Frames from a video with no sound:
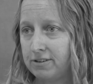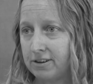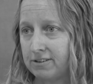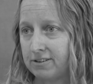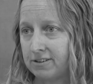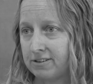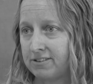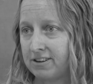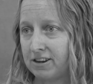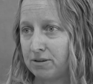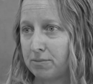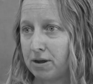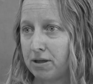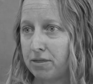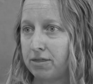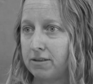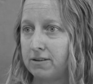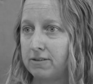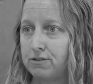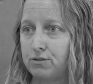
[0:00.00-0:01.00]
existing
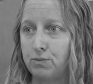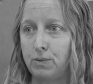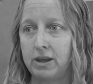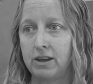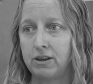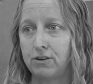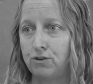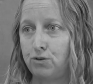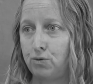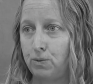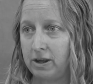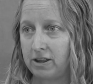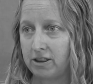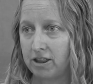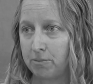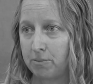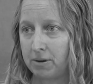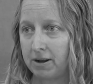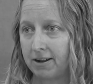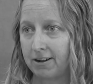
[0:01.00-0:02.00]
methods, we can tweak
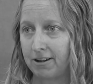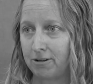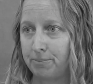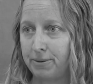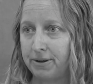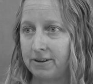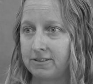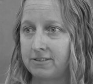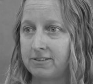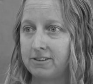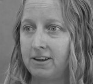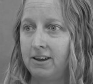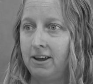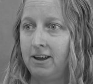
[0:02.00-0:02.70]
them a little bit.